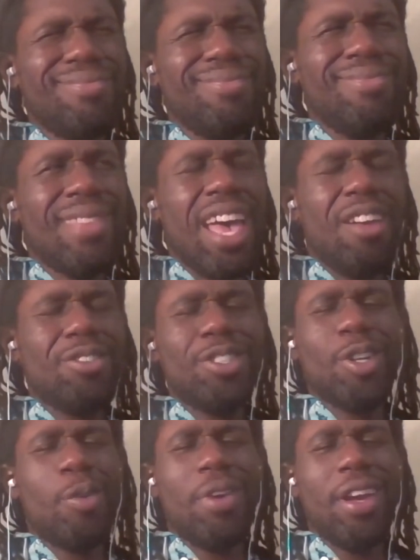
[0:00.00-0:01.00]
I don't
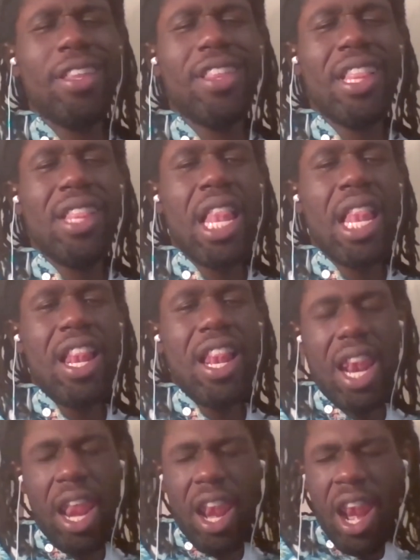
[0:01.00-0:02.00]
sound right.
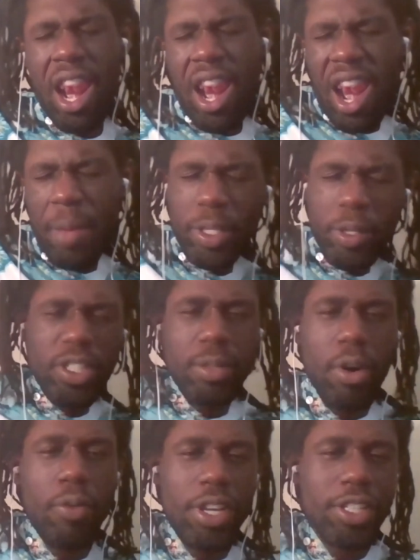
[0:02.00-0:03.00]
Let me do some
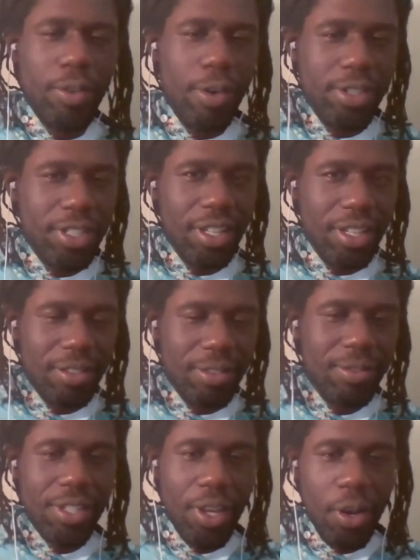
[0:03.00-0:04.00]
more research. And
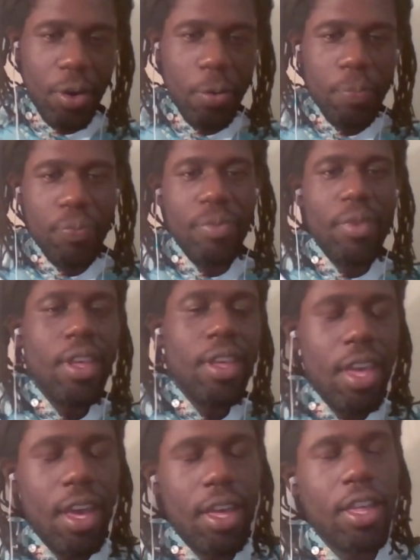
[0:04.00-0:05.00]
so,
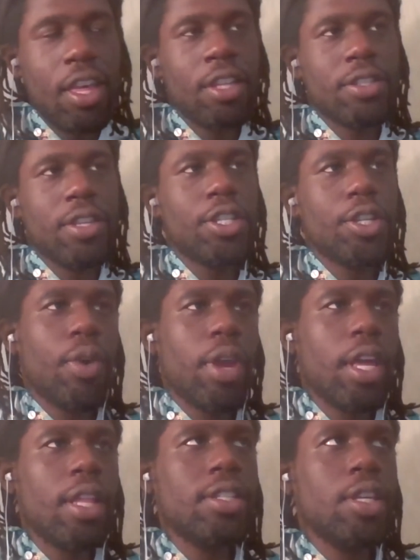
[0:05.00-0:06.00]
yeah, it's great.
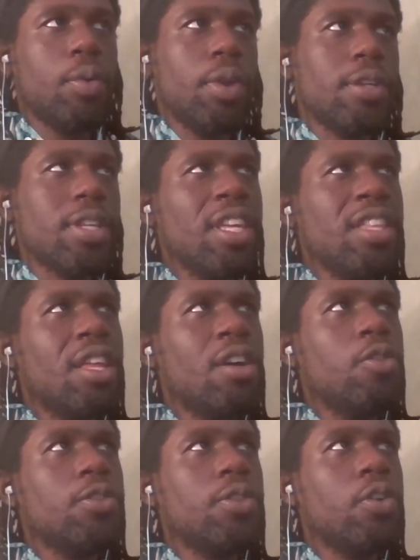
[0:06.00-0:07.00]
Let's see what else. I think
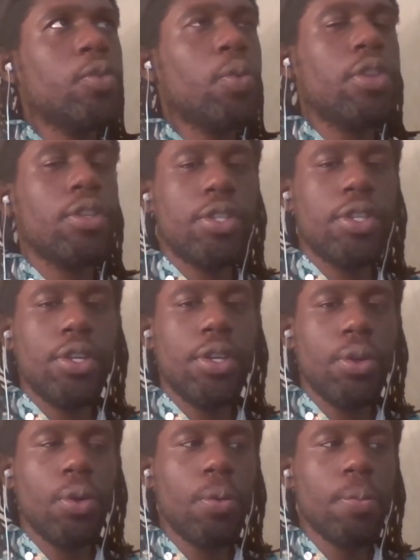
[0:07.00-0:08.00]
those were the
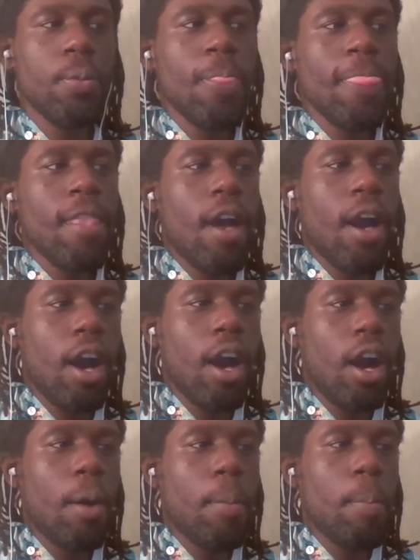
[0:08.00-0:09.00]
two.
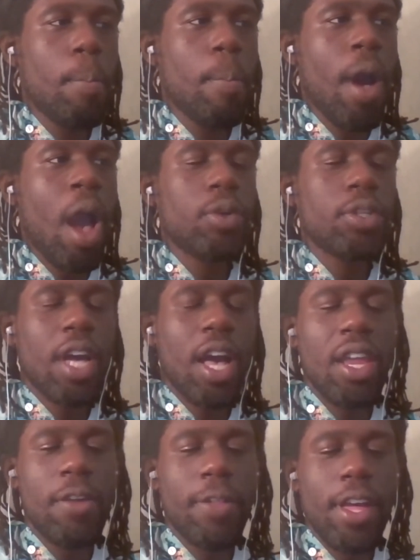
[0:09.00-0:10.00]
I was
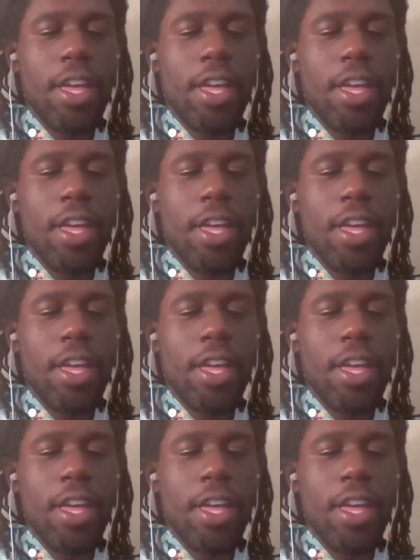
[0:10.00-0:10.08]
kind of like